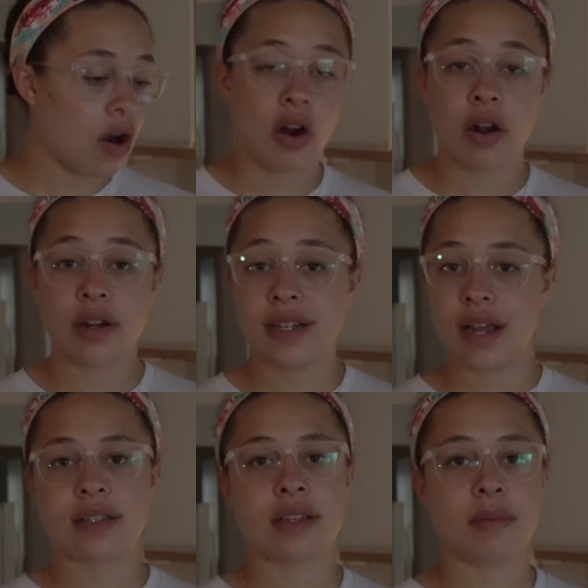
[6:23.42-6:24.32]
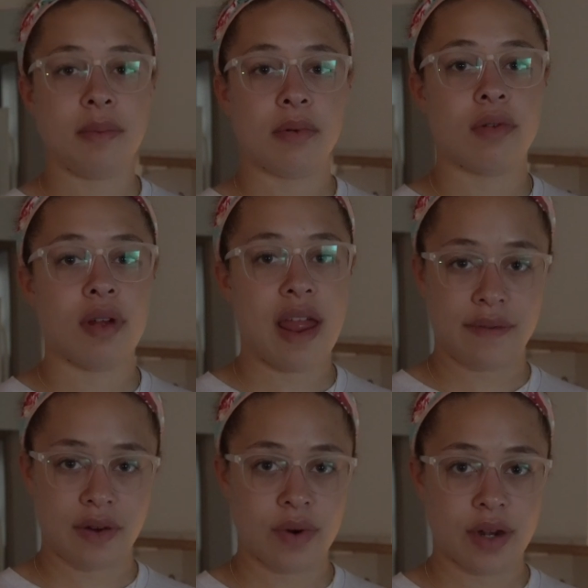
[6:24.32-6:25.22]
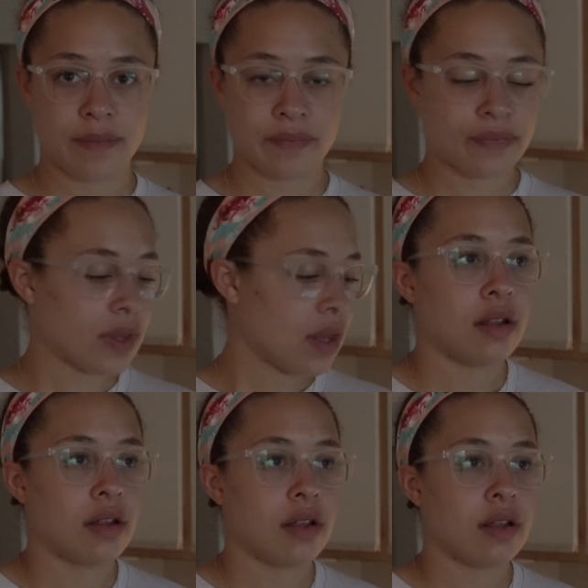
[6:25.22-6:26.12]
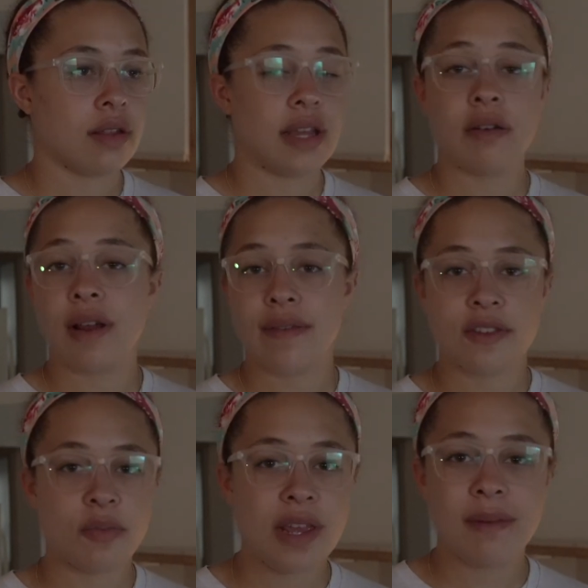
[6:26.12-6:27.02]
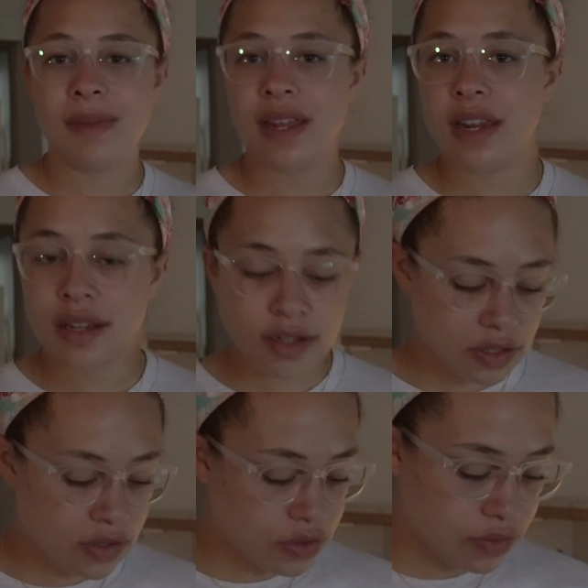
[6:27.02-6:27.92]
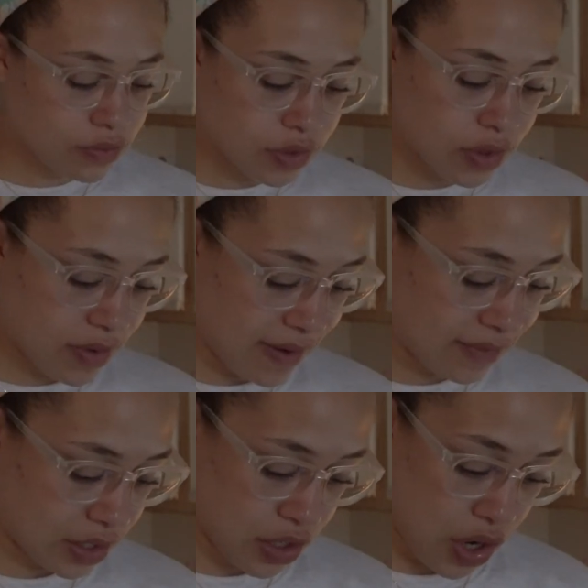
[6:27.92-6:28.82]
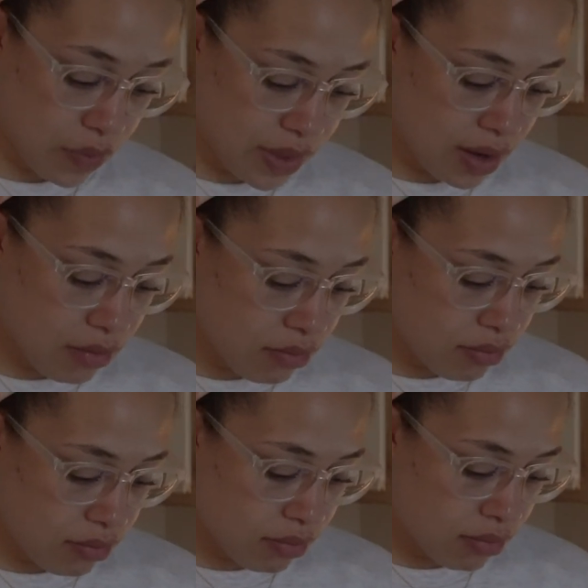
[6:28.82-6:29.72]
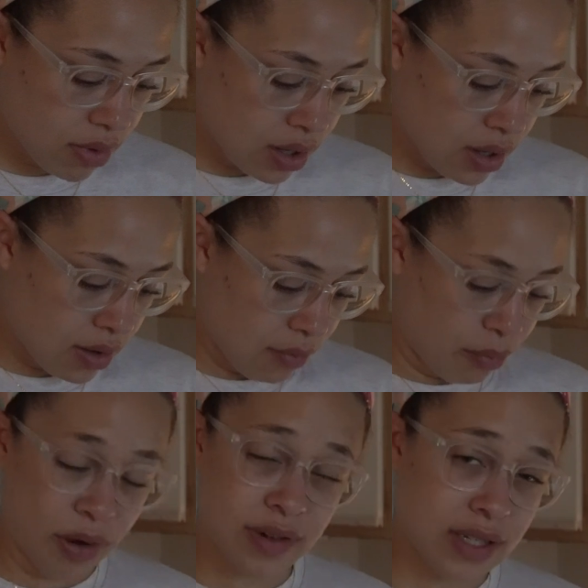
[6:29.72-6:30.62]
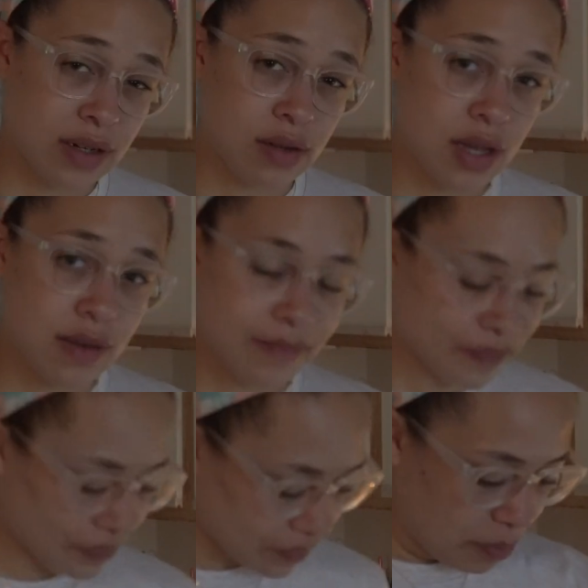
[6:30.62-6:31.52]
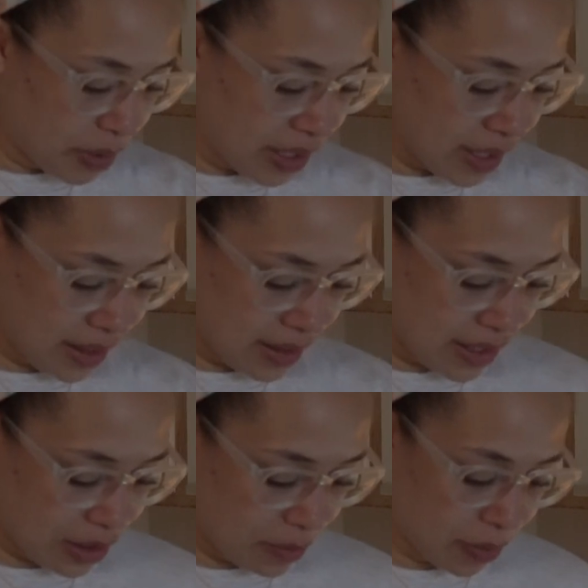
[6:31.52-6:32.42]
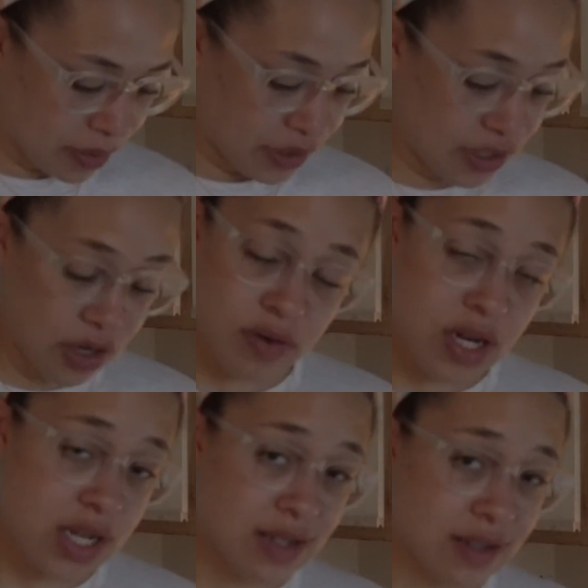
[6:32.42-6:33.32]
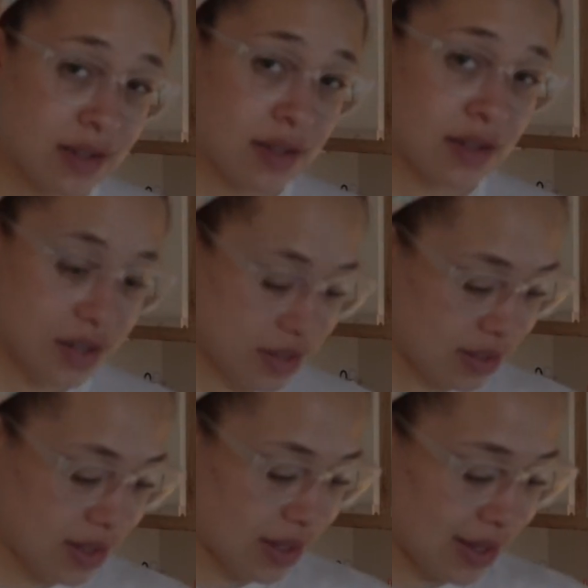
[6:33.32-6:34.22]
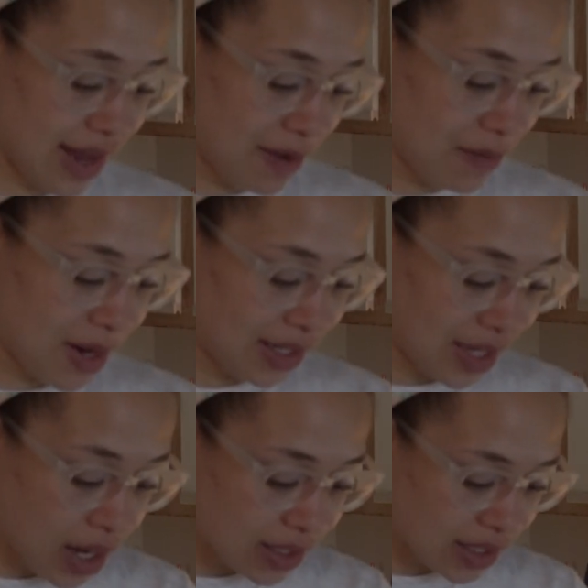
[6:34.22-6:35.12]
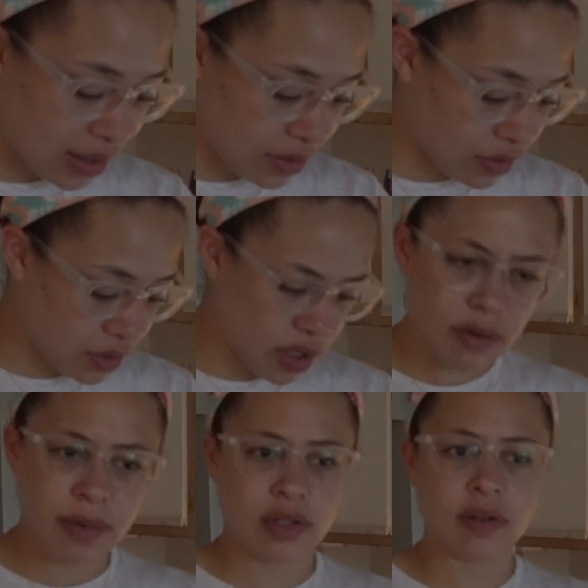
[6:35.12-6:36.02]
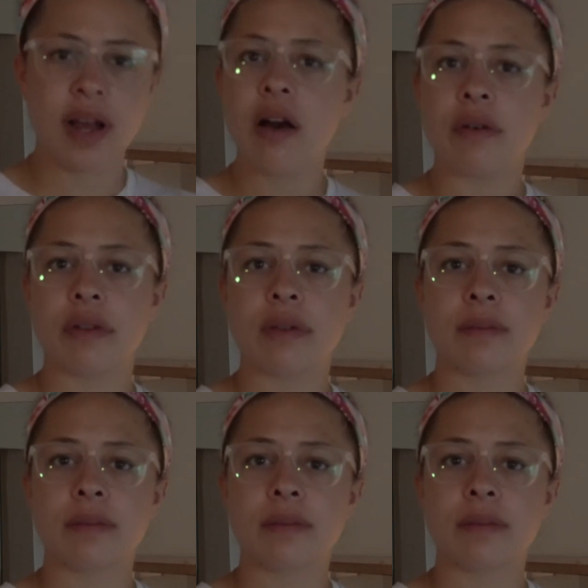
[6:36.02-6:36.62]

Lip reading: are toxic people everywhere. They don't have to be immediate to you. You don't have to know them personally, but their personas can be toxic to your mental health.